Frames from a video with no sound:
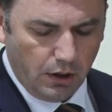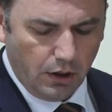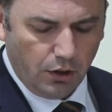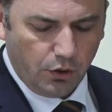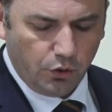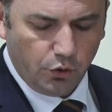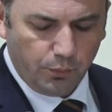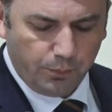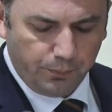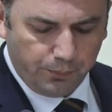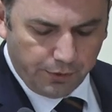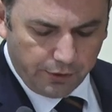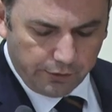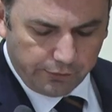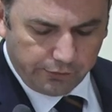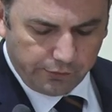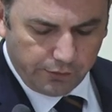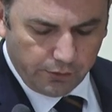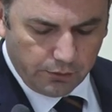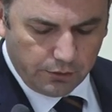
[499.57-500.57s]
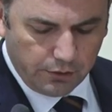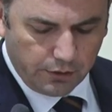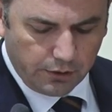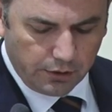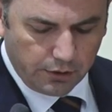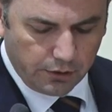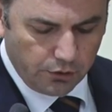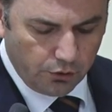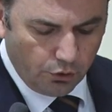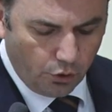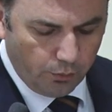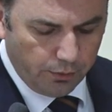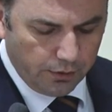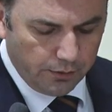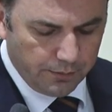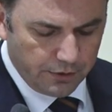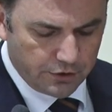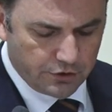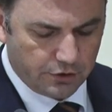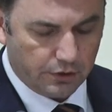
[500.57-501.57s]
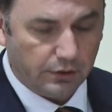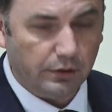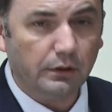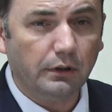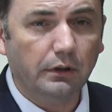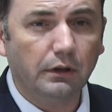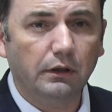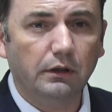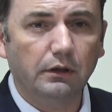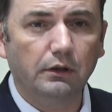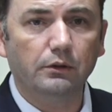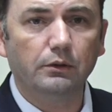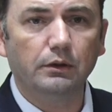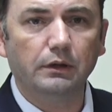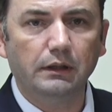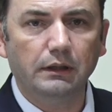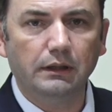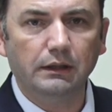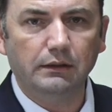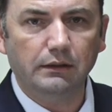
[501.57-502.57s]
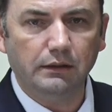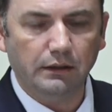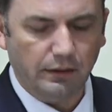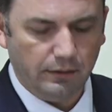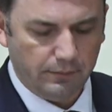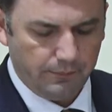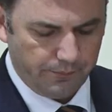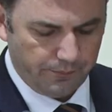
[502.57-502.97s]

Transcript: who pursued her noble mission here in India,